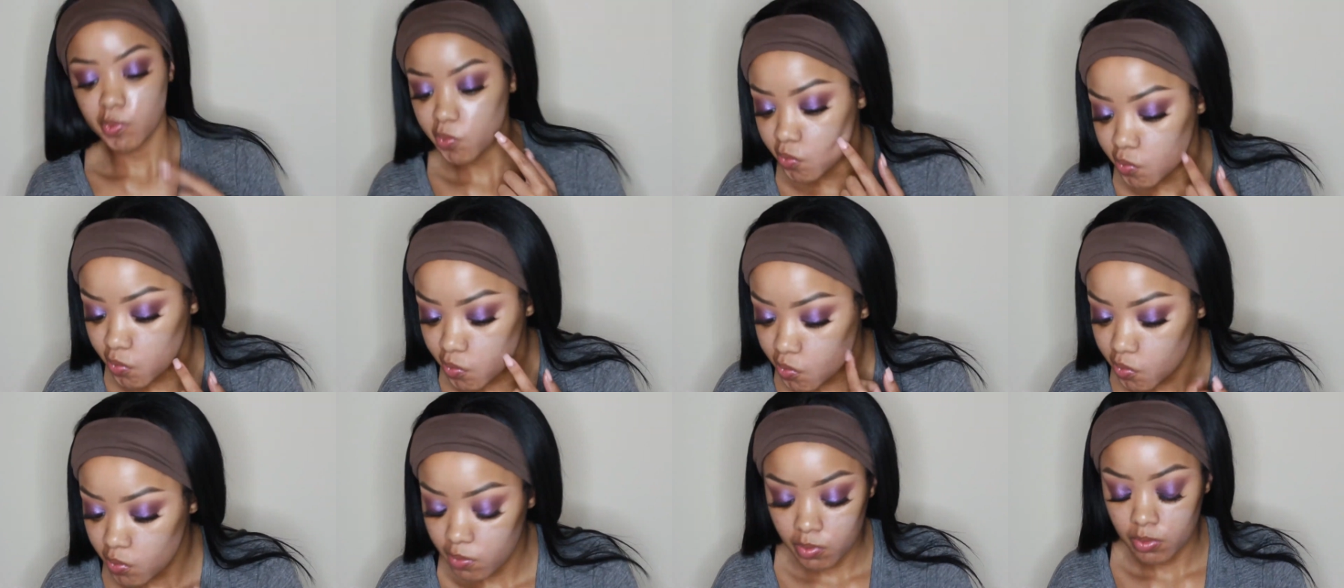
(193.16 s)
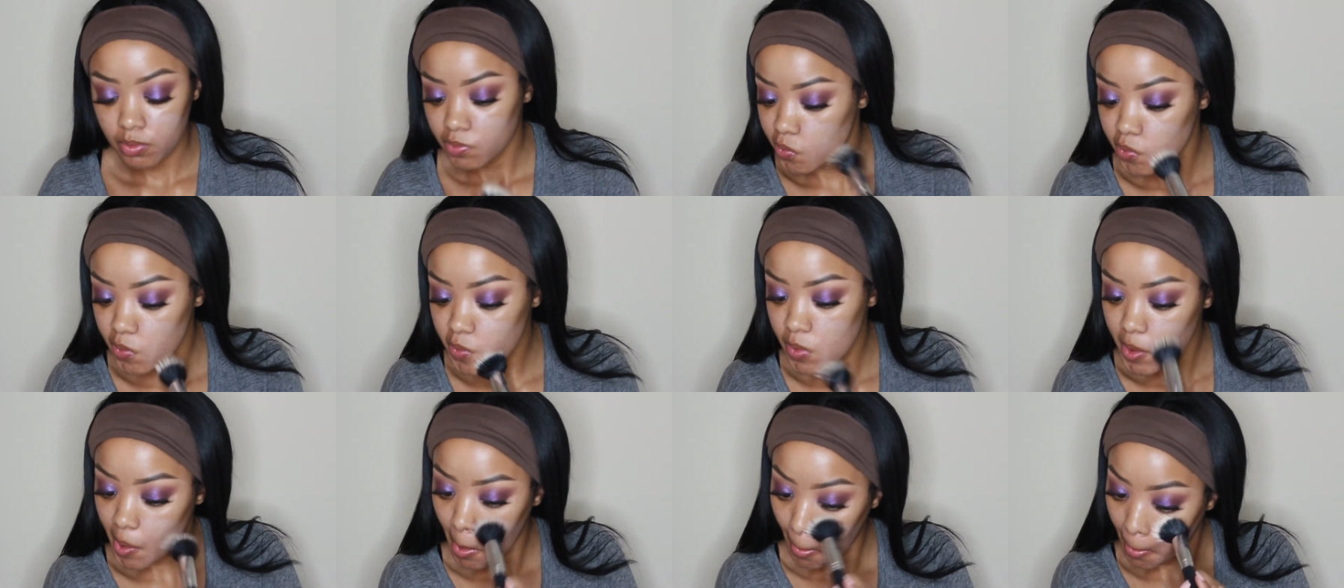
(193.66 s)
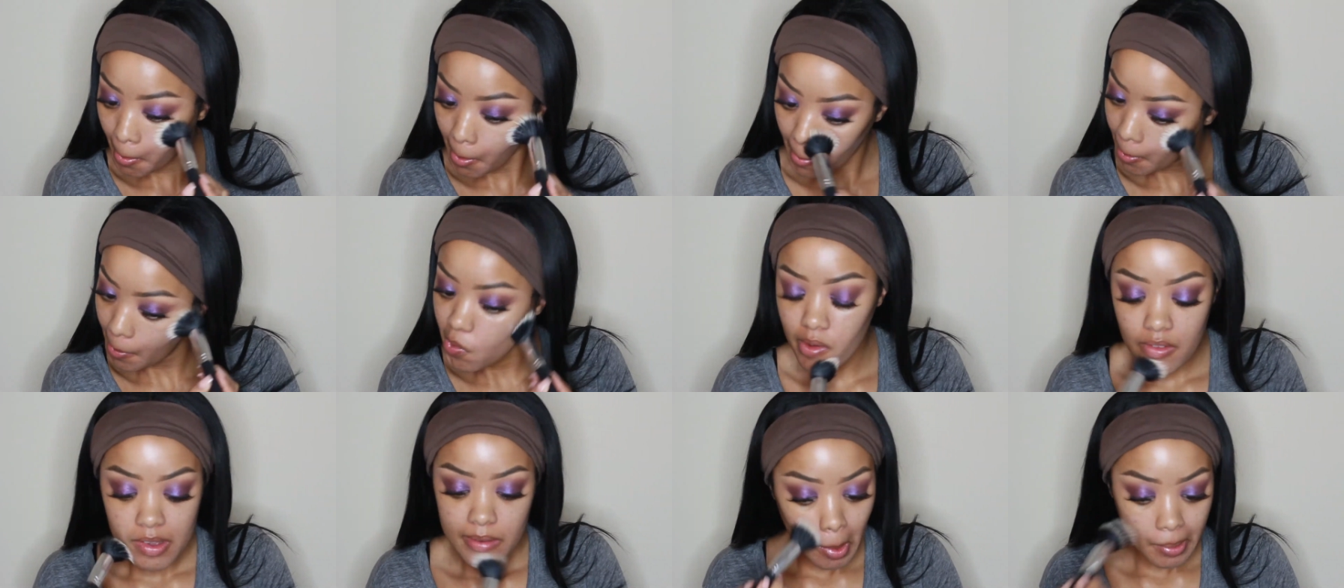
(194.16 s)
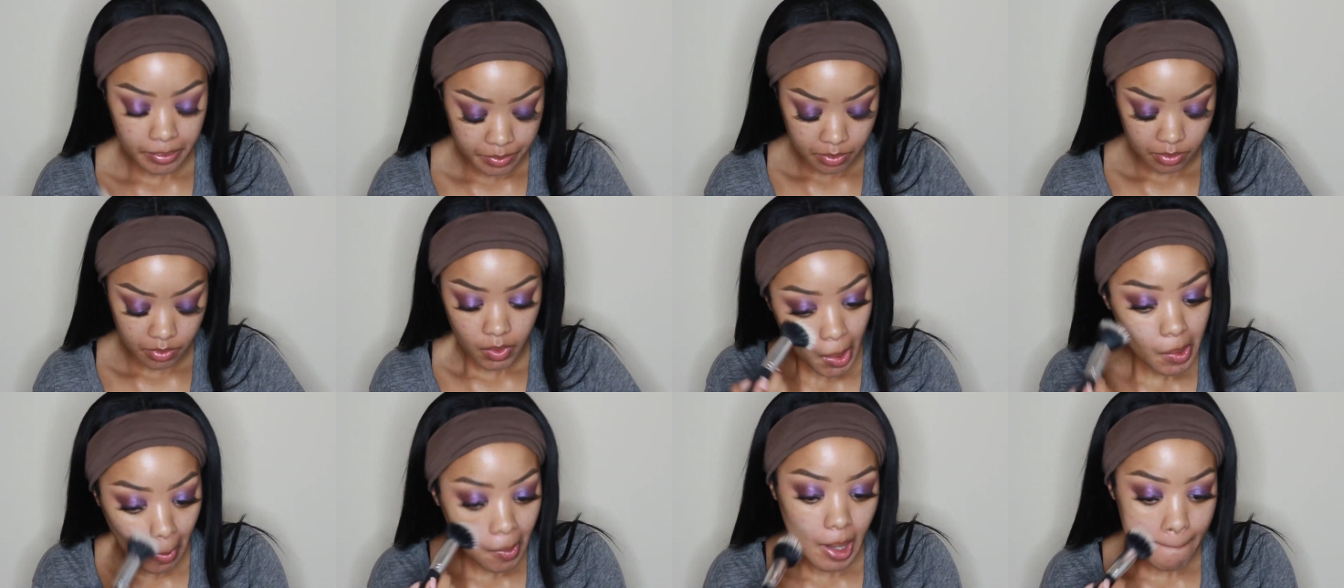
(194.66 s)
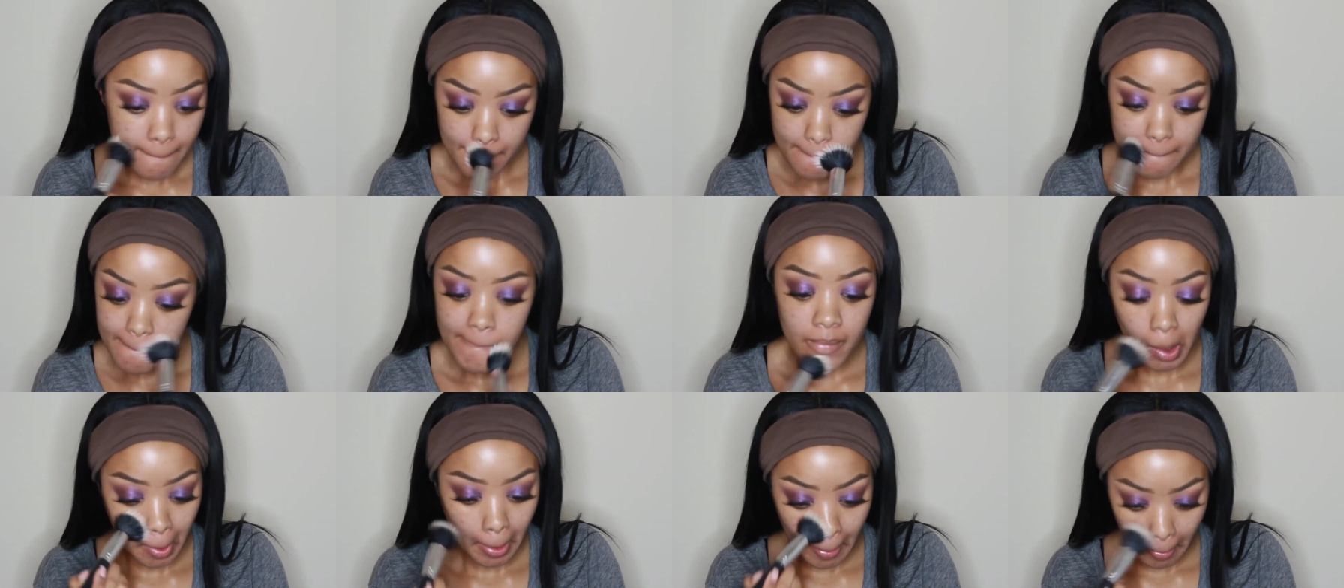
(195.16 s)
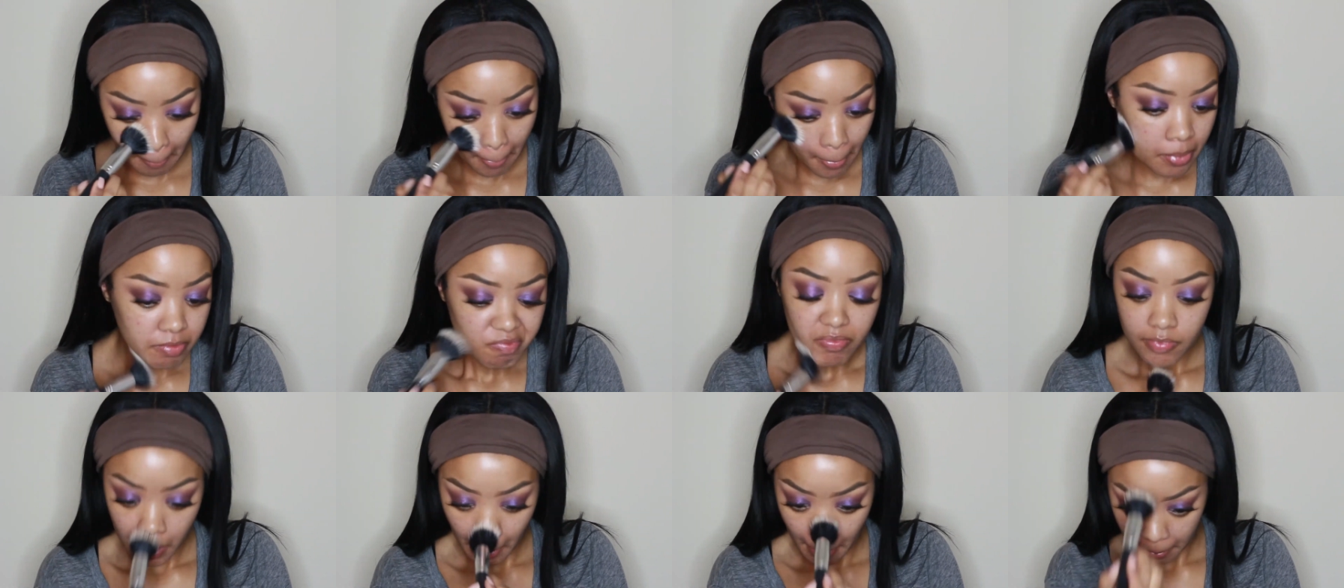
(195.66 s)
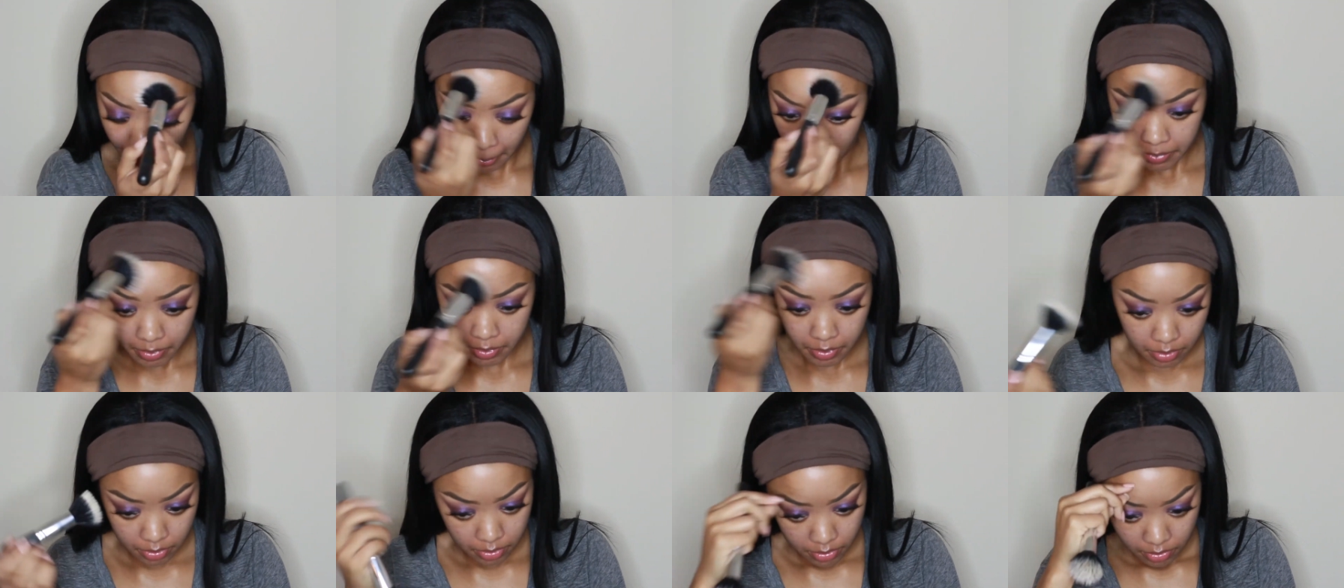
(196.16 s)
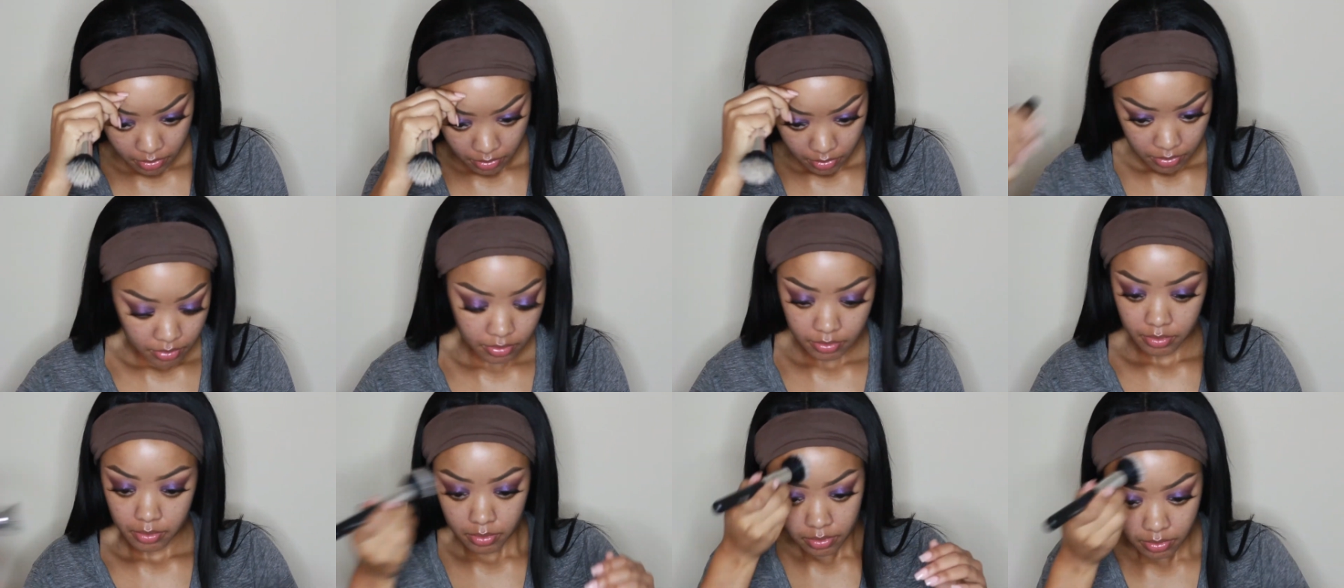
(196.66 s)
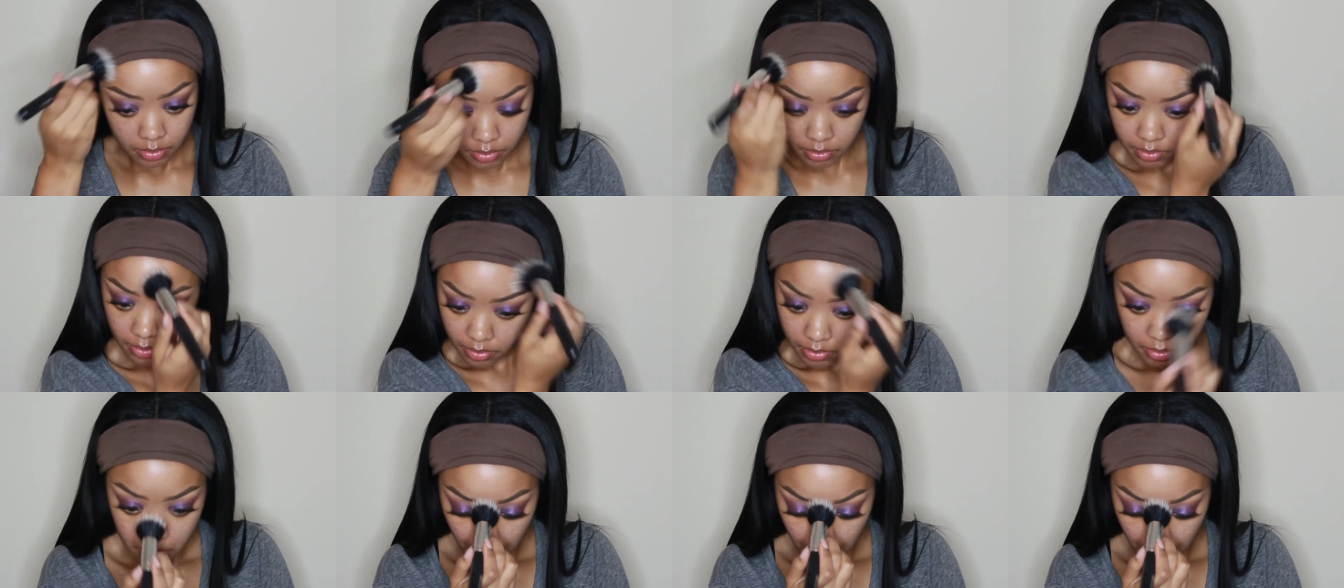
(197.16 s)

that on and then I applied lashes off camera they're just the Salon Perfect 614s